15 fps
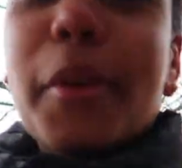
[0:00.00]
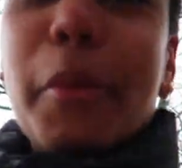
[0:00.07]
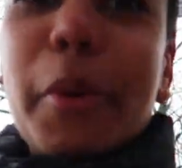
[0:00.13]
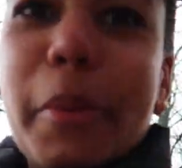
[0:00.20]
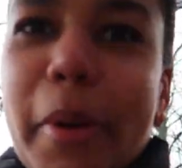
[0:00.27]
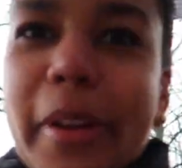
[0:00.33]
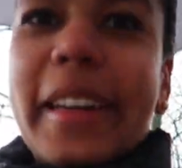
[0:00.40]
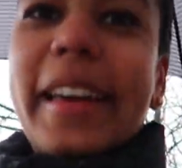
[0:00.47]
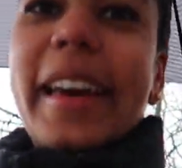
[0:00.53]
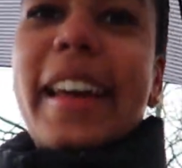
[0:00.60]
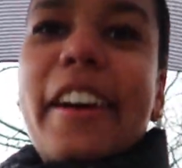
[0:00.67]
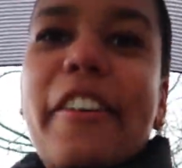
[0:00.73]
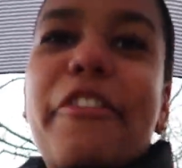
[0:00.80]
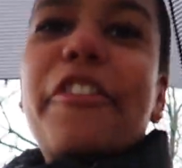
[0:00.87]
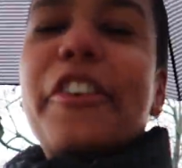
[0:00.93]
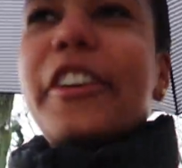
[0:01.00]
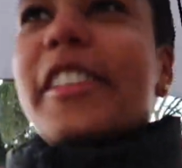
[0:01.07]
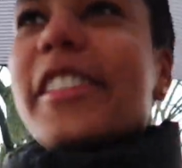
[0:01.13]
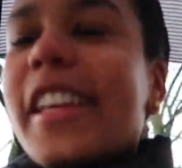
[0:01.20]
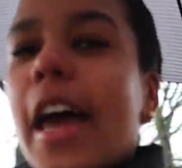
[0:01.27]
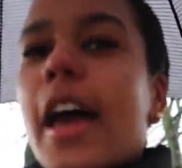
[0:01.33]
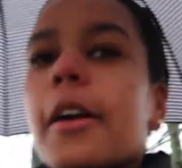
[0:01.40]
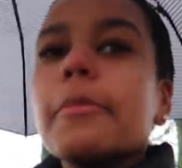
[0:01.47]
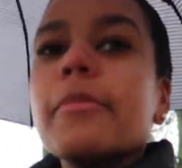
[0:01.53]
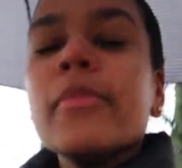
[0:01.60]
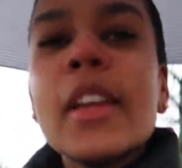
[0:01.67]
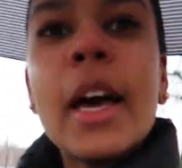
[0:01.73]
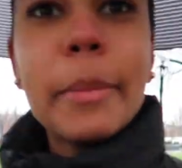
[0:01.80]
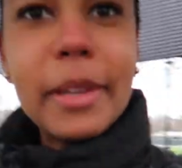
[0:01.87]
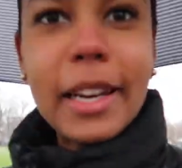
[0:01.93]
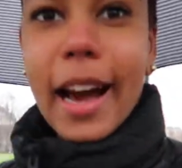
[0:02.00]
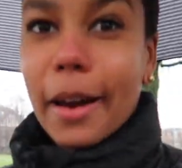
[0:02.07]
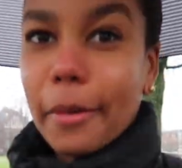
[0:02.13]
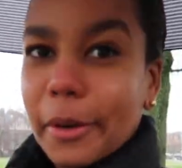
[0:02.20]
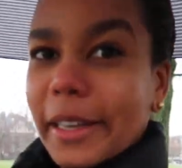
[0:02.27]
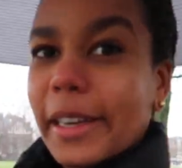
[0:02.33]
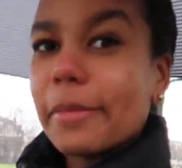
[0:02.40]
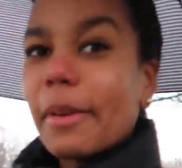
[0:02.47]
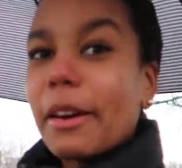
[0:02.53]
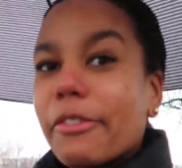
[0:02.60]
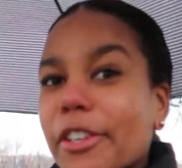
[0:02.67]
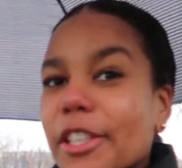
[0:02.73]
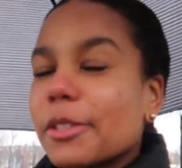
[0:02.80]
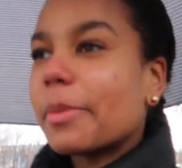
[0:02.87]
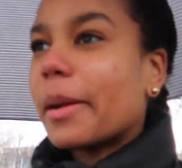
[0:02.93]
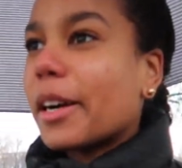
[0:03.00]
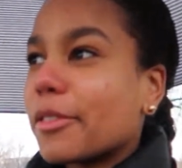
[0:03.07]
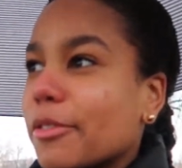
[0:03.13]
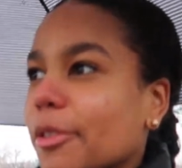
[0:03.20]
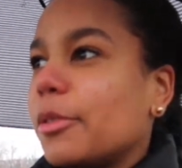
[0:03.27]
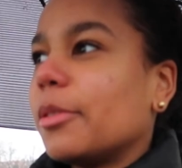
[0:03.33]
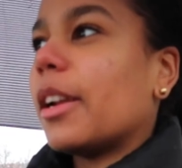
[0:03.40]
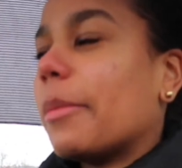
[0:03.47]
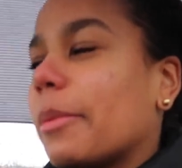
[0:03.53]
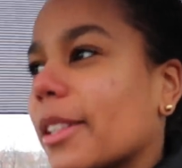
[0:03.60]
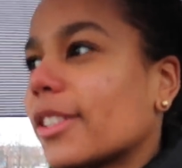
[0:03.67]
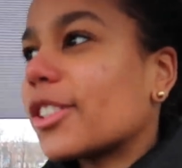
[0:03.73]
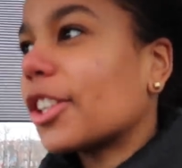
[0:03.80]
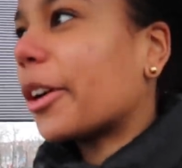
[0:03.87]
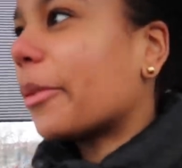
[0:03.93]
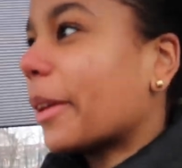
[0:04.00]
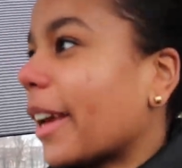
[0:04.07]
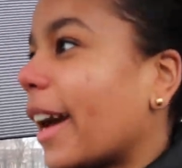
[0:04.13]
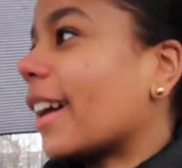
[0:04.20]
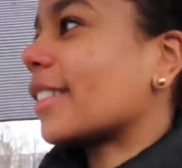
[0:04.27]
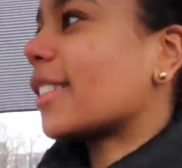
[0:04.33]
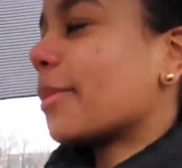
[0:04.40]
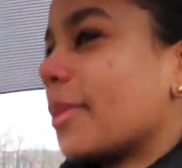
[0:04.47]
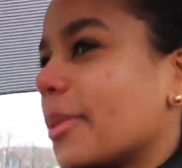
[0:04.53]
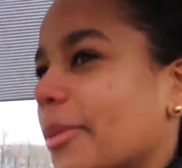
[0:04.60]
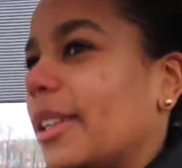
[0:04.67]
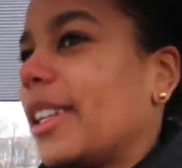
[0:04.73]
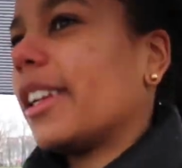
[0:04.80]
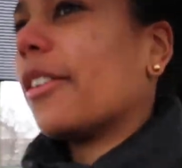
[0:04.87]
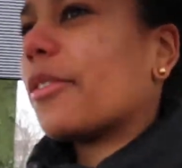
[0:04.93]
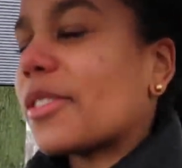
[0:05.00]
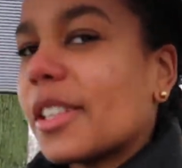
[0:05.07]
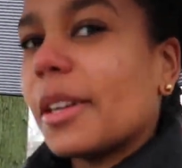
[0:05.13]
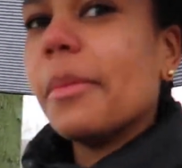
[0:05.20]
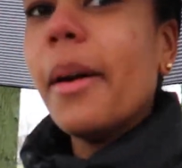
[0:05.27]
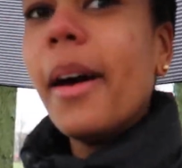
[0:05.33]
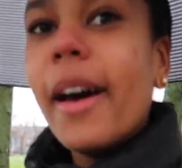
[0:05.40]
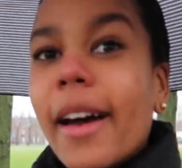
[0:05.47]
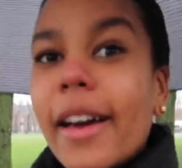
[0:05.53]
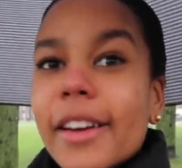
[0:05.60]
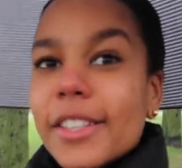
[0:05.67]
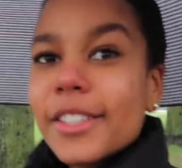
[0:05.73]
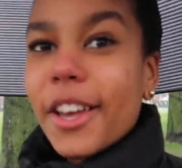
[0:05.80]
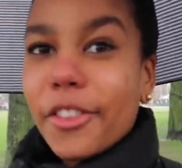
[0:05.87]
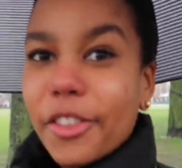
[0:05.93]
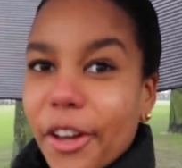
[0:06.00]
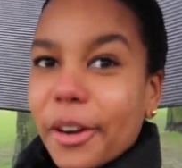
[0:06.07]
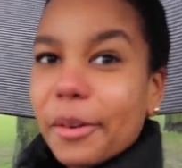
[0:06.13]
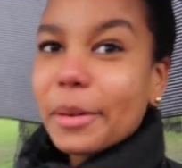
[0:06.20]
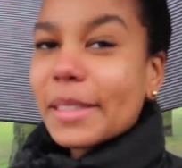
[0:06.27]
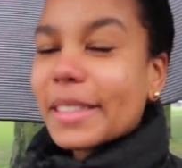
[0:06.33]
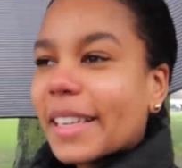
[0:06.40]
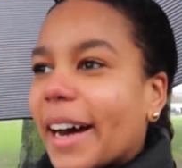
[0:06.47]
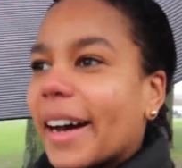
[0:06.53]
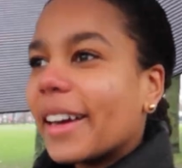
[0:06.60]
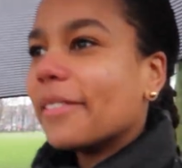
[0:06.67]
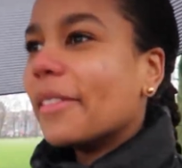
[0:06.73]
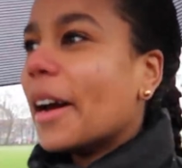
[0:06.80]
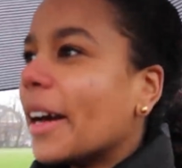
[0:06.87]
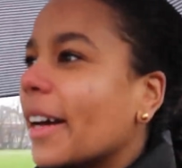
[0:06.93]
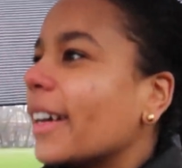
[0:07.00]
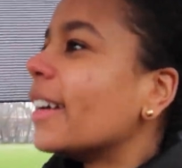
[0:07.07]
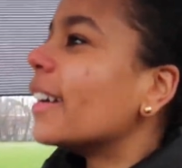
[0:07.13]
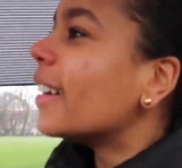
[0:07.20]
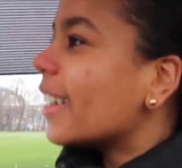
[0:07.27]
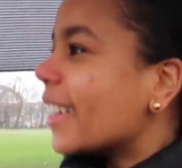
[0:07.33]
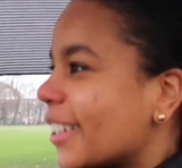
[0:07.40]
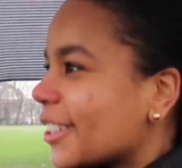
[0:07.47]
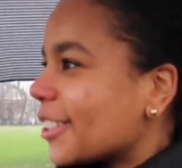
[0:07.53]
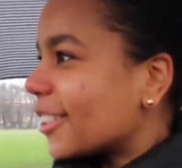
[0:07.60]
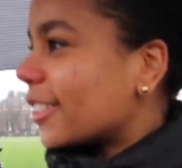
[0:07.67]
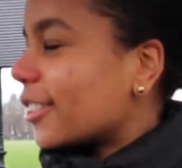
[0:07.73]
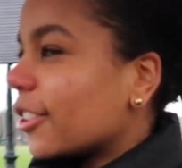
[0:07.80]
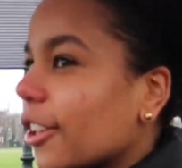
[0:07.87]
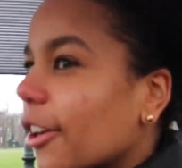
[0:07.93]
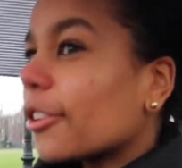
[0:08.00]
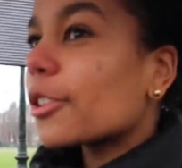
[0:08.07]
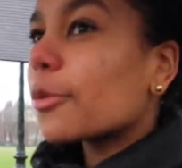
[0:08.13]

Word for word: we want to get our first. I mean, I want to get my first pair of Lululemons. She already has them and really loves them. So I thought it was time, you know,